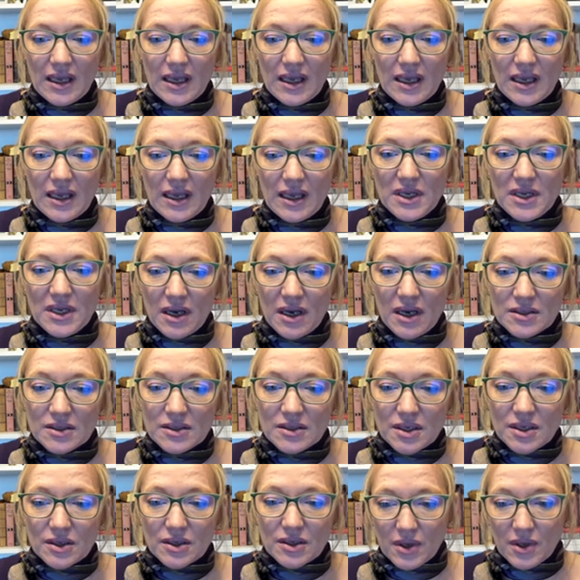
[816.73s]
is, we
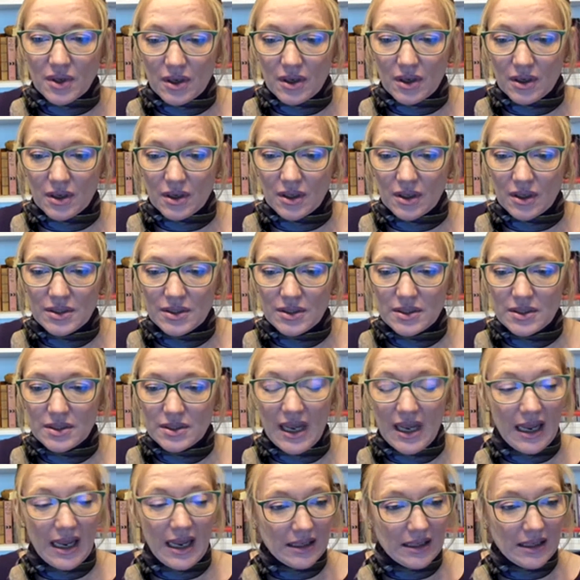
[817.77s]
also
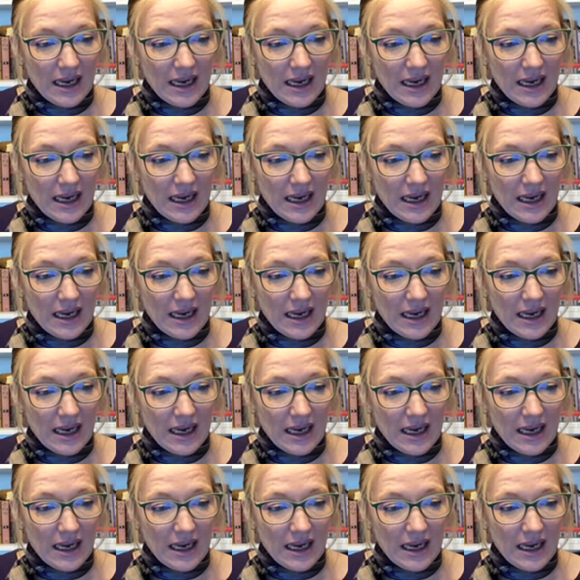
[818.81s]
learned,